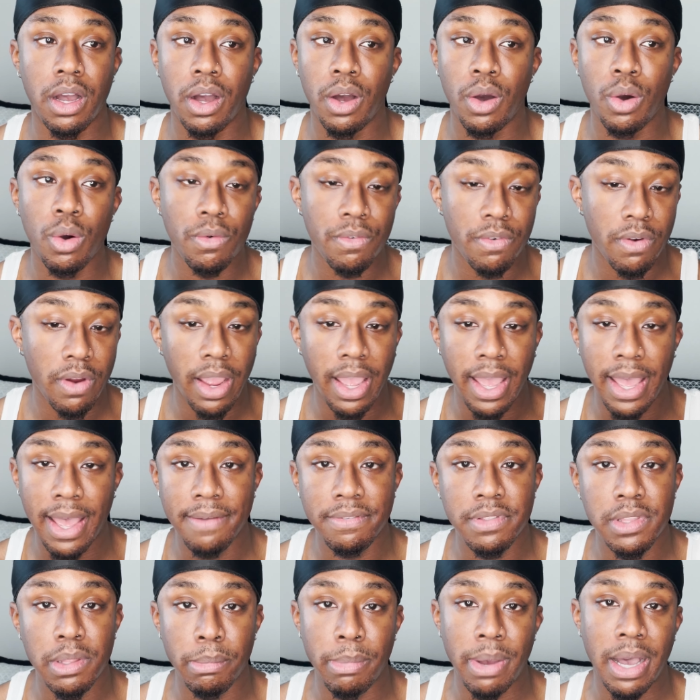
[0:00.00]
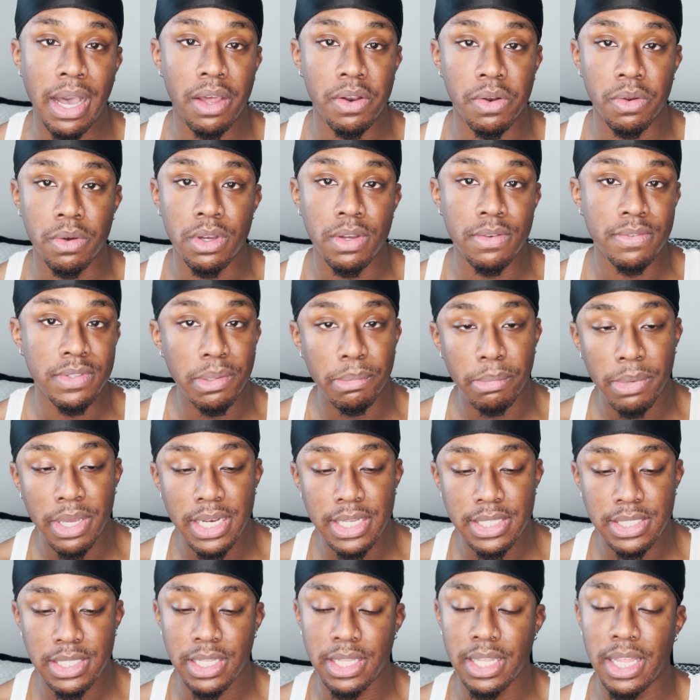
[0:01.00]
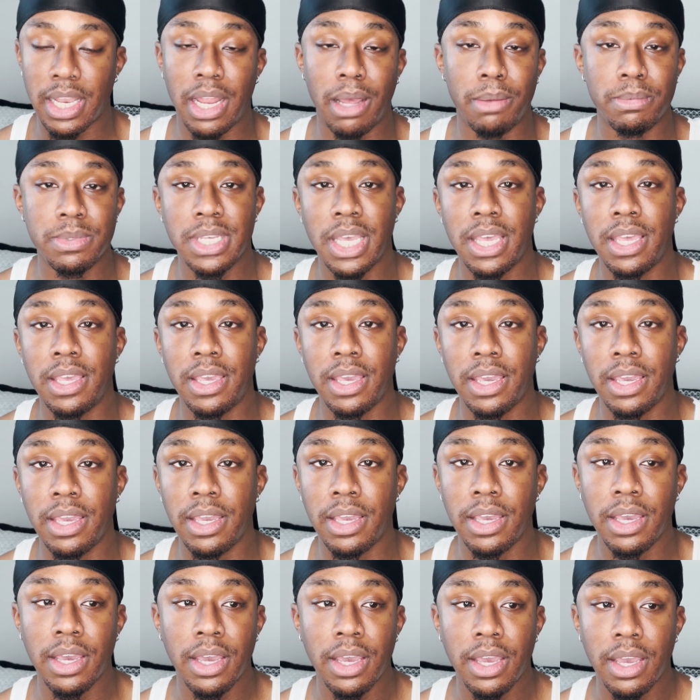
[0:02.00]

over half the bottle of the medicine that I'm taking